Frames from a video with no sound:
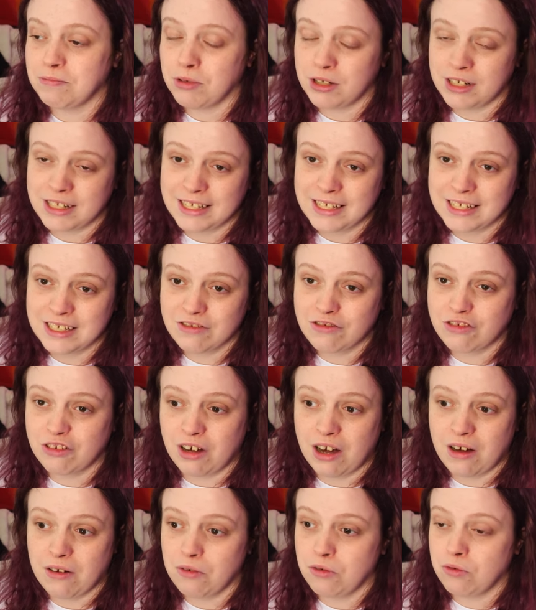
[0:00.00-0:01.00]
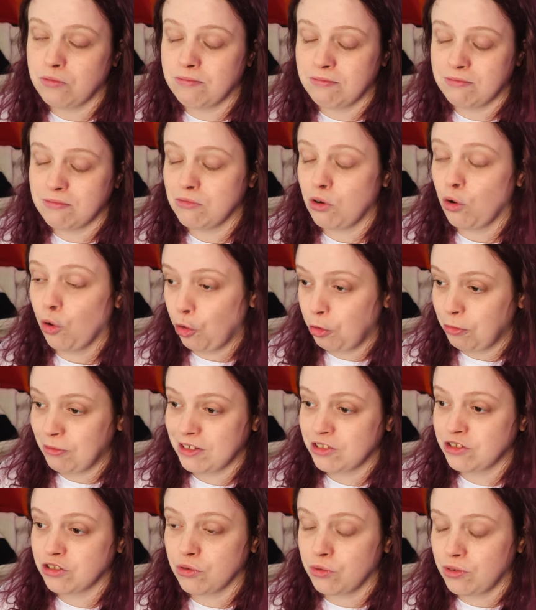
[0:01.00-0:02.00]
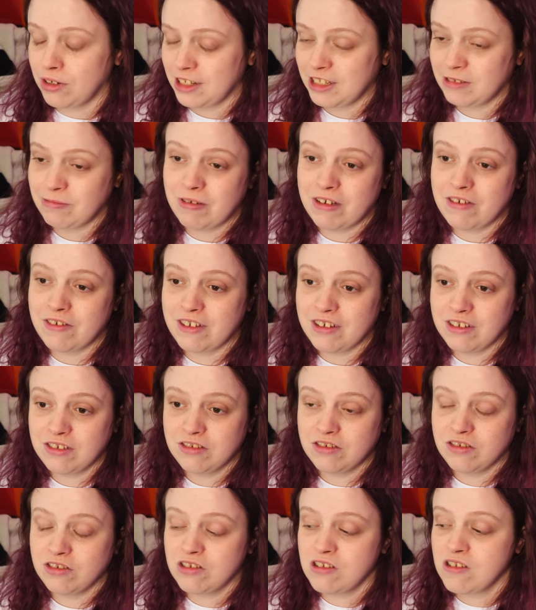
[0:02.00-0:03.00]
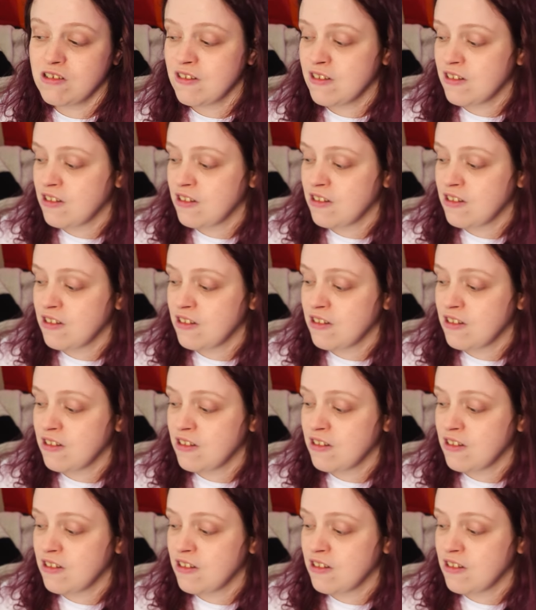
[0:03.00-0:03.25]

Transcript: bullied throughout all my school experience.